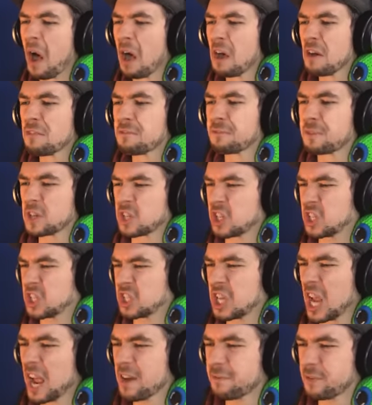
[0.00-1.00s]
For
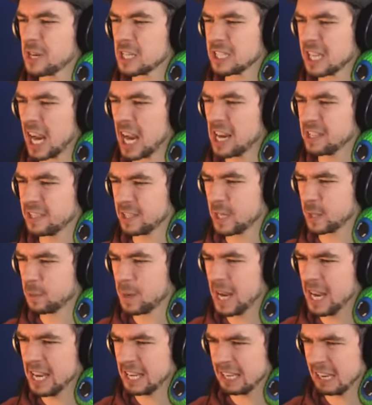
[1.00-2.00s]
several days of the
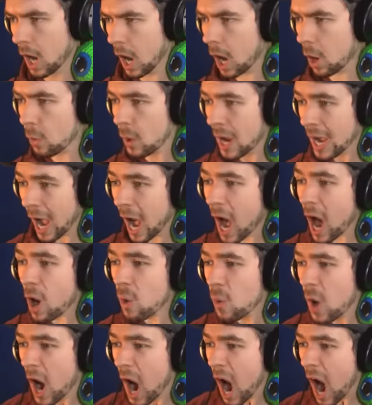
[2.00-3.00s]
week! Oh!
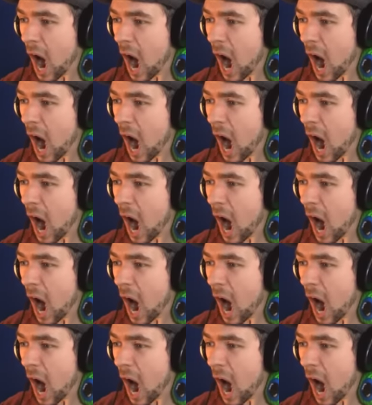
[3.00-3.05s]
Oh!